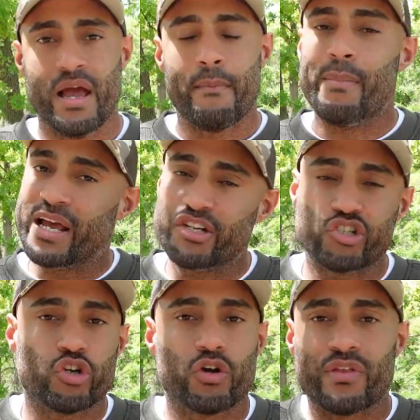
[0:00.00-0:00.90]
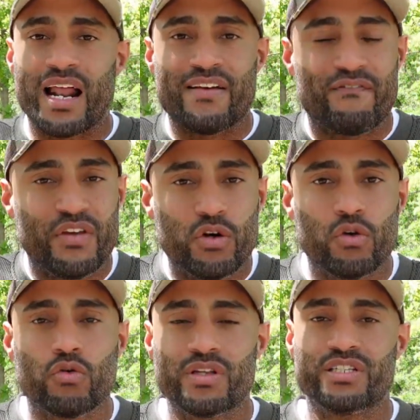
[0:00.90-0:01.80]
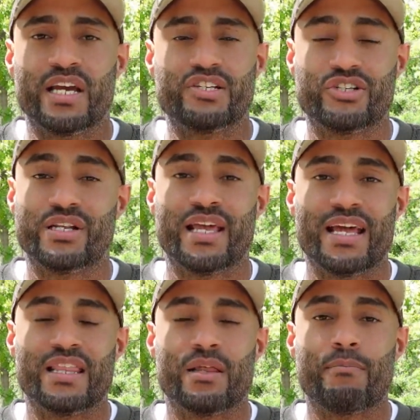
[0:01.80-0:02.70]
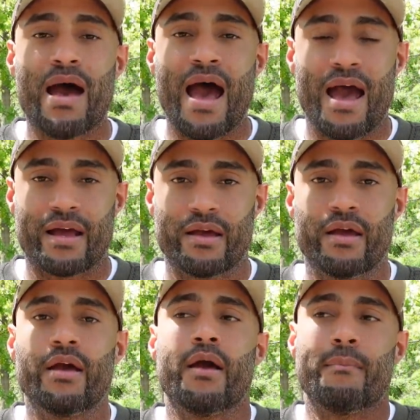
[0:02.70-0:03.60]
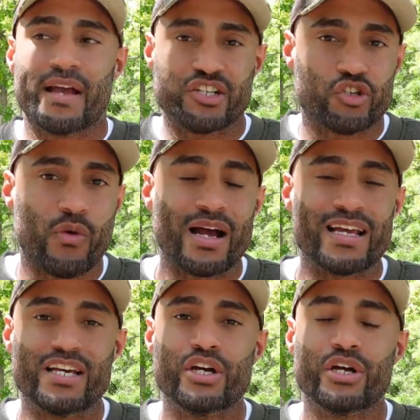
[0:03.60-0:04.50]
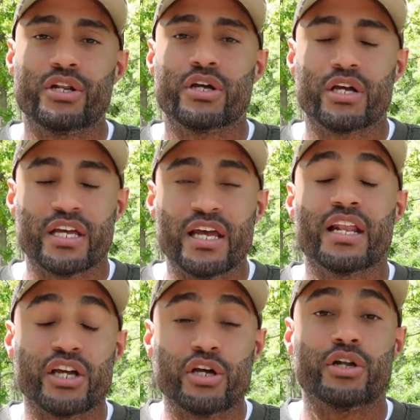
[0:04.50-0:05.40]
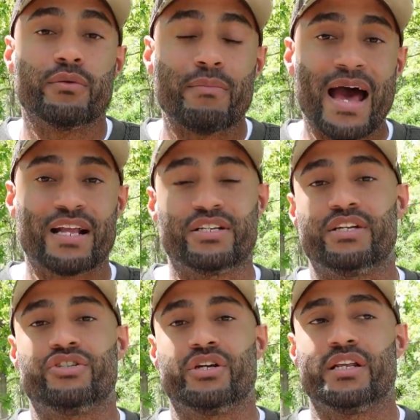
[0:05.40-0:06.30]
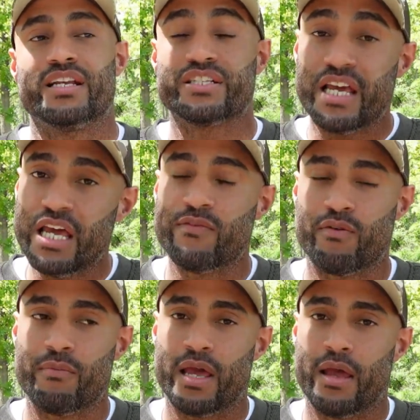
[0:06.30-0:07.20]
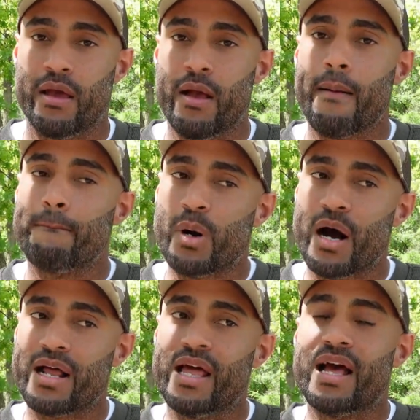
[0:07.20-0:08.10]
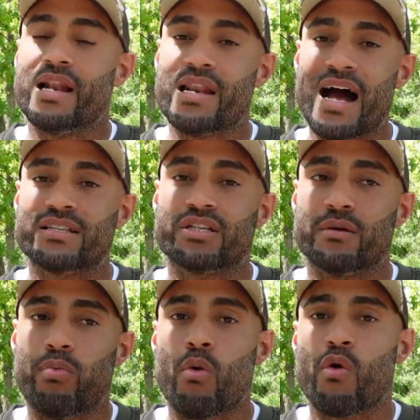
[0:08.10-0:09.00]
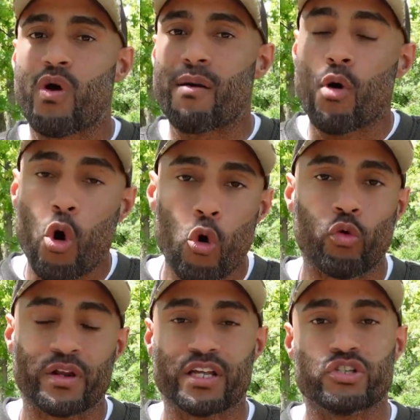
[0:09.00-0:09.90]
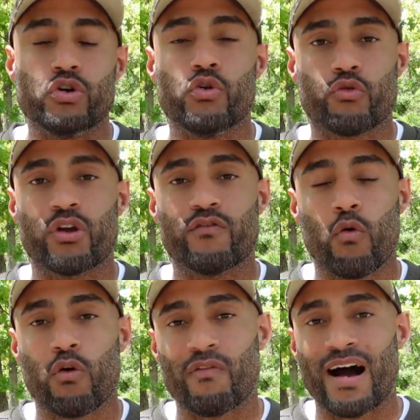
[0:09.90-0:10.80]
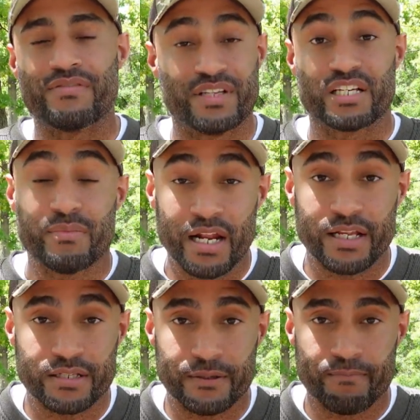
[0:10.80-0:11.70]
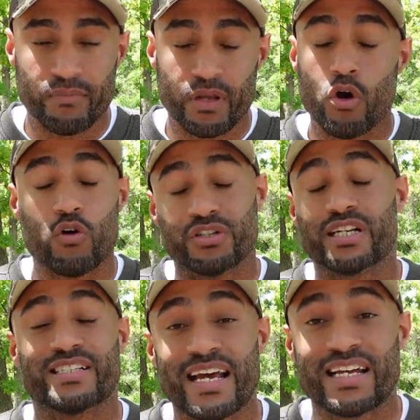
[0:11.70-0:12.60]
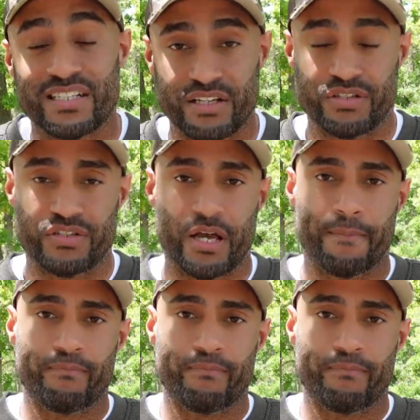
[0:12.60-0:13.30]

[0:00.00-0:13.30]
Making sure that I feel the tension in the back, making sure I get good back tension is key for me, but not to the point where I'm holding 2, 3, 4, 5, 6 minutes, or 6 seconds, I should say.